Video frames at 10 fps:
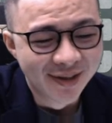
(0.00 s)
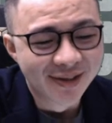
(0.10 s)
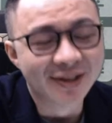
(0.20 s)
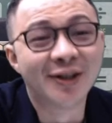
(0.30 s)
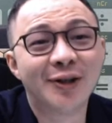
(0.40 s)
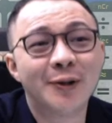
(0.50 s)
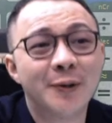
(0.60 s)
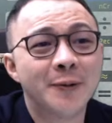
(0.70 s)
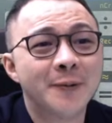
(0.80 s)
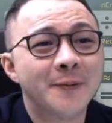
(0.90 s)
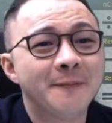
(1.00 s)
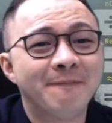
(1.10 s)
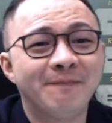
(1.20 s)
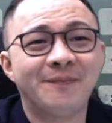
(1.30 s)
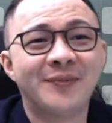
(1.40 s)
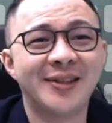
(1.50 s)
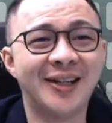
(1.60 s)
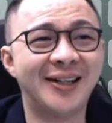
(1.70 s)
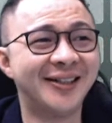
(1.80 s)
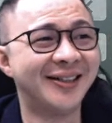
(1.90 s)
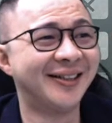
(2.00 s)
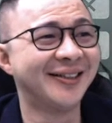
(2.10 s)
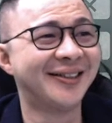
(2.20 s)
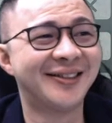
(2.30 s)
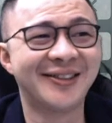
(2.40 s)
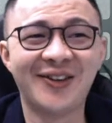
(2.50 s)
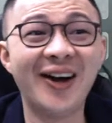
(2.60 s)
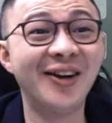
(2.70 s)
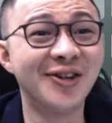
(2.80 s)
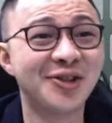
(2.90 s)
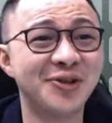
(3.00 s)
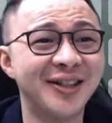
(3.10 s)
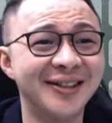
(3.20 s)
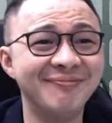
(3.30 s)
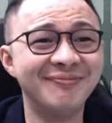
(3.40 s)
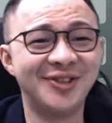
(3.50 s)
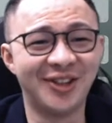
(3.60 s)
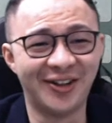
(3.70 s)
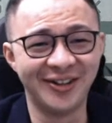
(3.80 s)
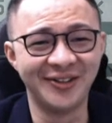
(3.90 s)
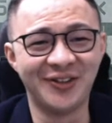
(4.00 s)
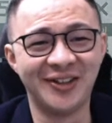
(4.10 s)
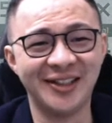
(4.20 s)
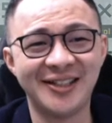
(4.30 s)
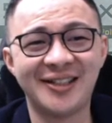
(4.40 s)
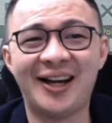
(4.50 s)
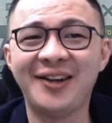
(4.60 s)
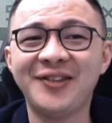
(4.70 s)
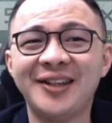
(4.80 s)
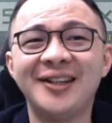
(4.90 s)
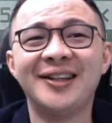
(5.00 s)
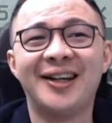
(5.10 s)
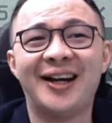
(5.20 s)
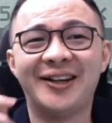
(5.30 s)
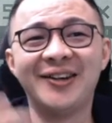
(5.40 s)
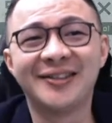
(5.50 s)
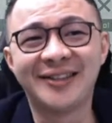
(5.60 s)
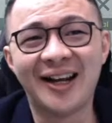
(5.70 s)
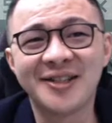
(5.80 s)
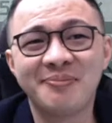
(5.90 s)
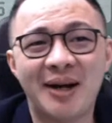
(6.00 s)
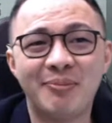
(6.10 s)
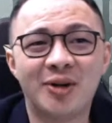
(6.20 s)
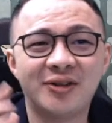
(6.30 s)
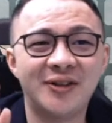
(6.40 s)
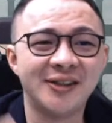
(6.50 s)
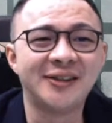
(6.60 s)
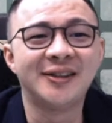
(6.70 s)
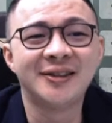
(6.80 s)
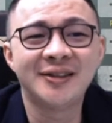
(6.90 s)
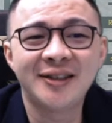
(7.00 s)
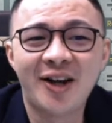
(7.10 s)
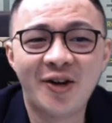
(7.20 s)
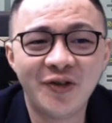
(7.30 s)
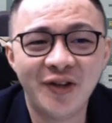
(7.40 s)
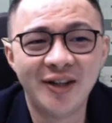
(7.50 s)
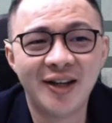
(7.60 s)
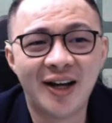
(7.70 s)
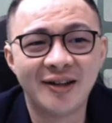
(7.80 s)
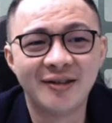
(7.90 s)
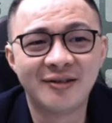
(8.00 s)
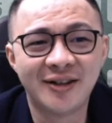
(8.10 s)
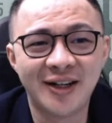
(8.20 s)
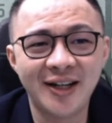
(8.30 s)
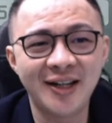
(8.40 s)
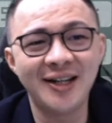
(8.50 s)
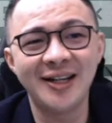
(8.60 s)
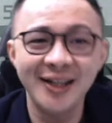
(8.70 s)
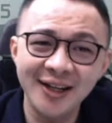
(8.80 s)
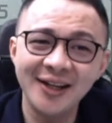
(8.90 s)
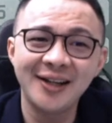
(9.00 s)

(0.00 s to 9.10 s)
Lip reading: So yeah, quite a lot of students join for this live, and I want to thanks my moderator Alvin and Craig Lee,